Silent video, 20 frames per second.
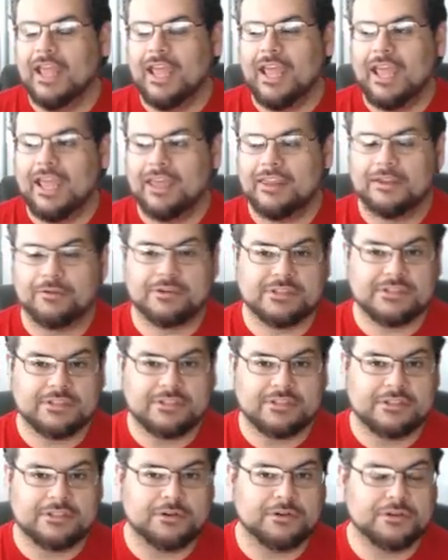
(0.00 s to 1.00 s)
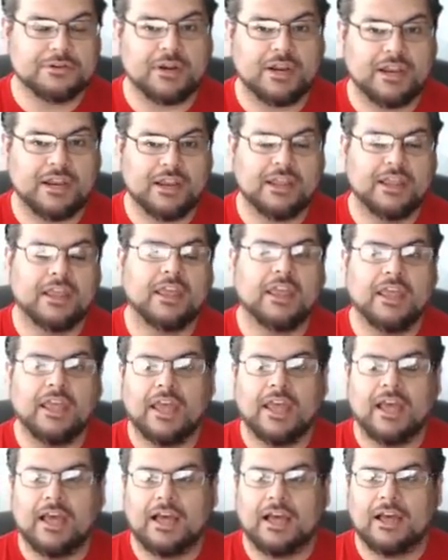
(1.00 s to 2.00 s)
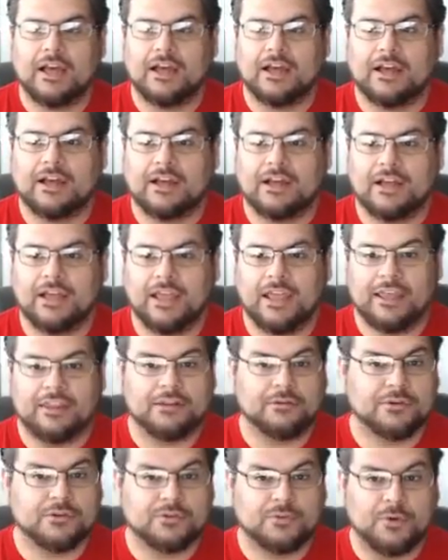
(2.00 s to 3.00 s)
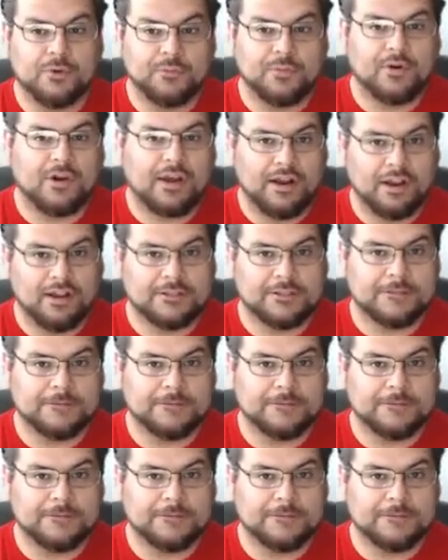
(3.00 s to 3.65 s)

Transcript: and there was zero training, uh, and there was one product.